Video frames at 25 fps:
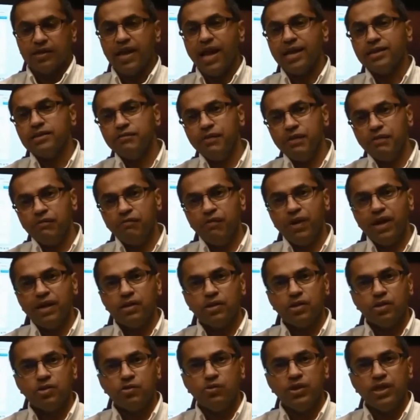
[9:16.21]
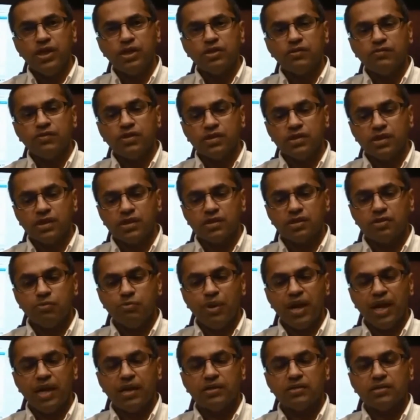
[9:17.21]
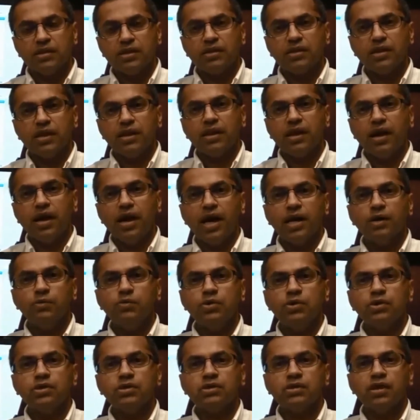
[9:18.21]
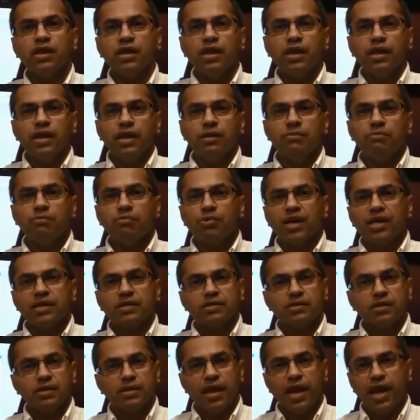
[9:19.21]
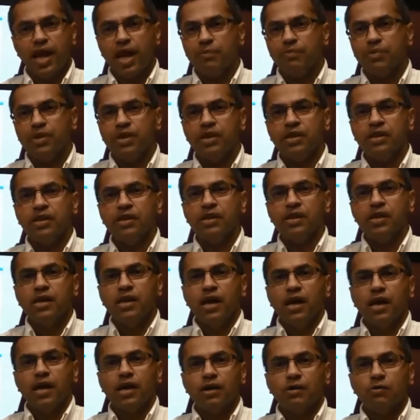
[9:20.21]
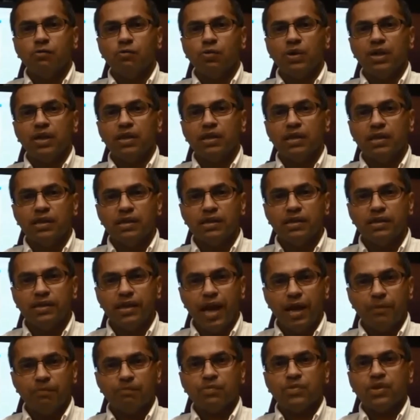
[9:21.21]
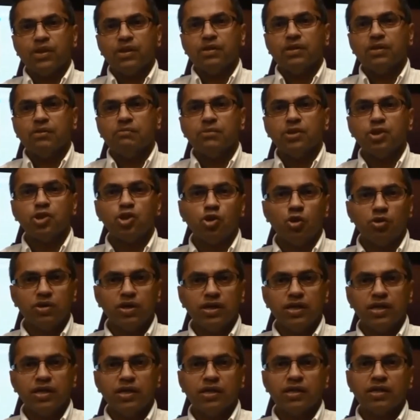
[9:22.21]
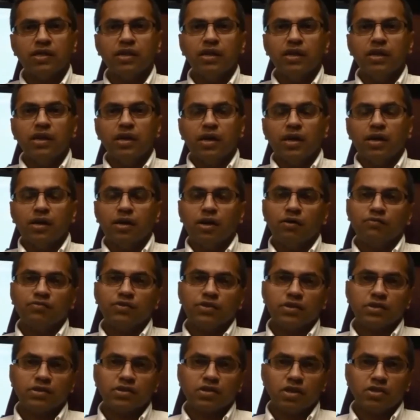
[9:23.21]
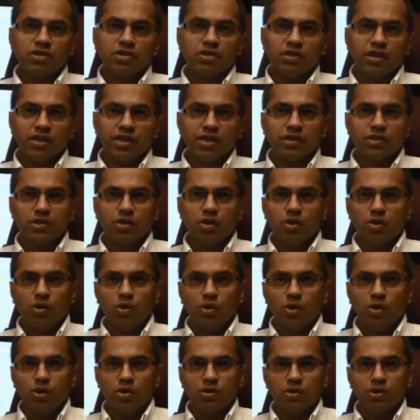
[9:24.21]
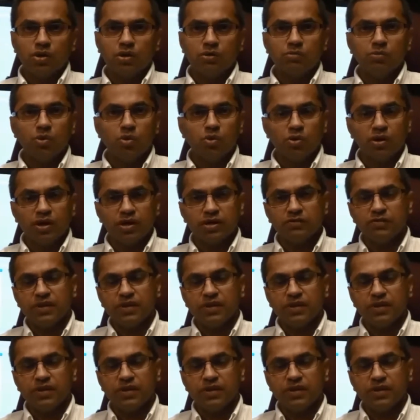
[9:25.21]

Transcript: And as we went through each of the 6 debates, I think I was impressed and happy with the depth and the maturity of the discussion that I saw on the board.